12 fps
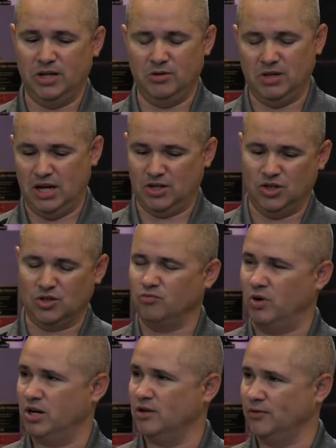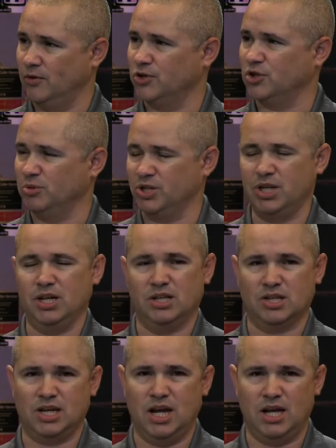You can actually just run a virtual machine and
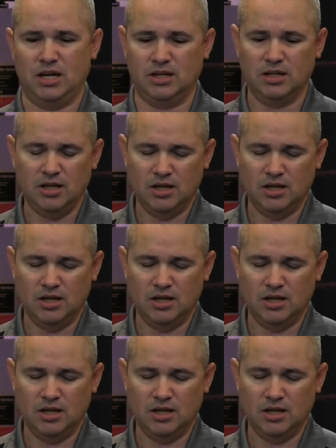scan it.